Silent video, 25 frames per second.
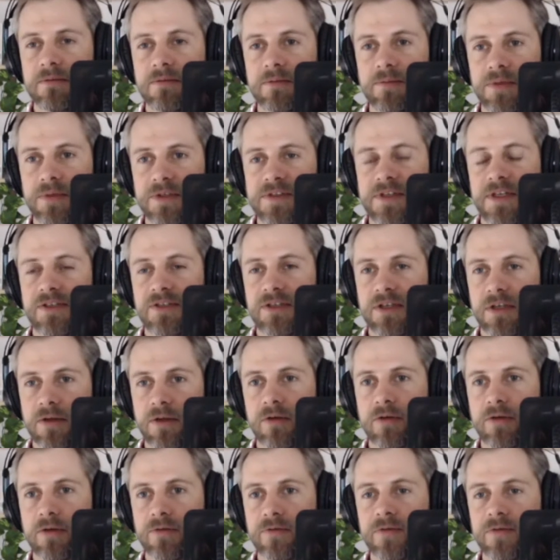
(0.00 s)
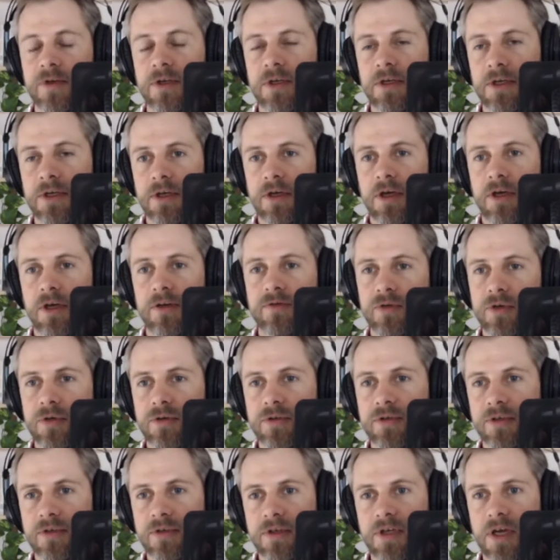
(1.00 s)
potentially a lot of good
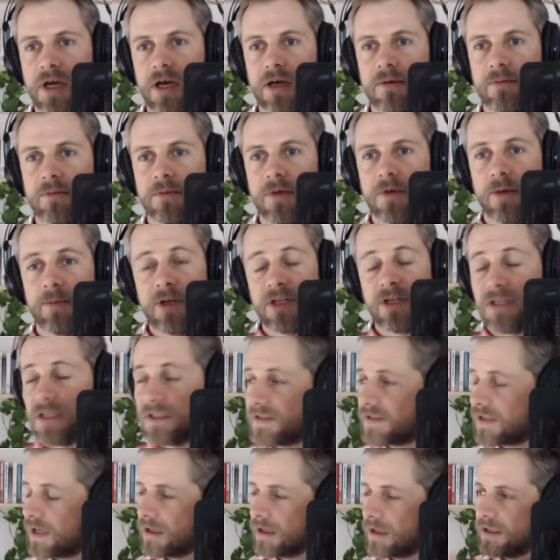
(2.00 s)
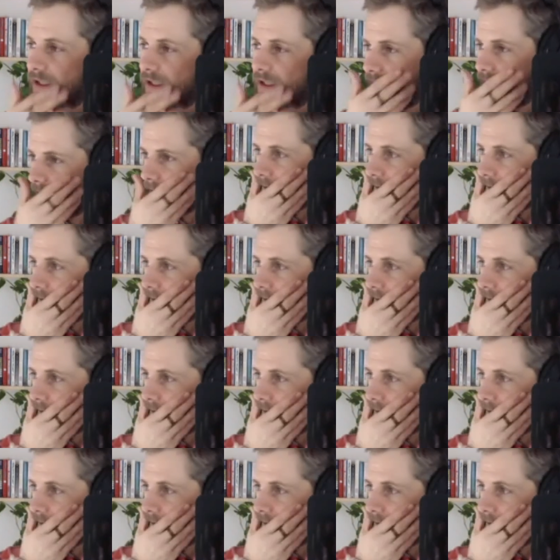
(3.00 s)
can come. I mean, it's certainly,